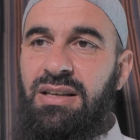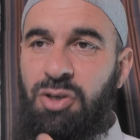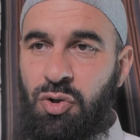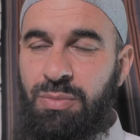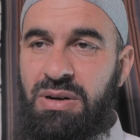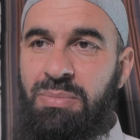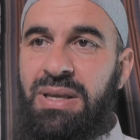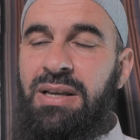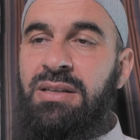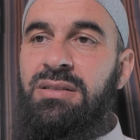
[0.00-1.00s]
human
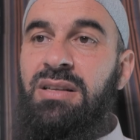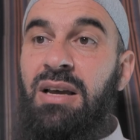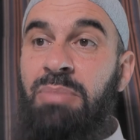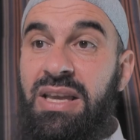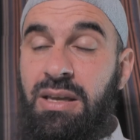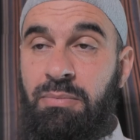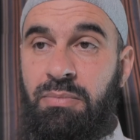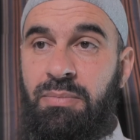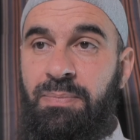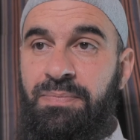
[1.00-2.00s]
beings, to obey Him.
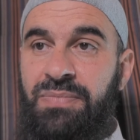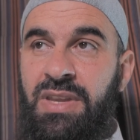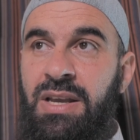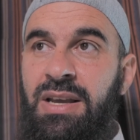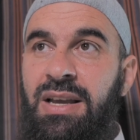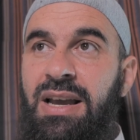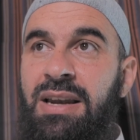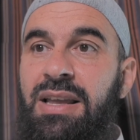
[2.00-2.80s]
And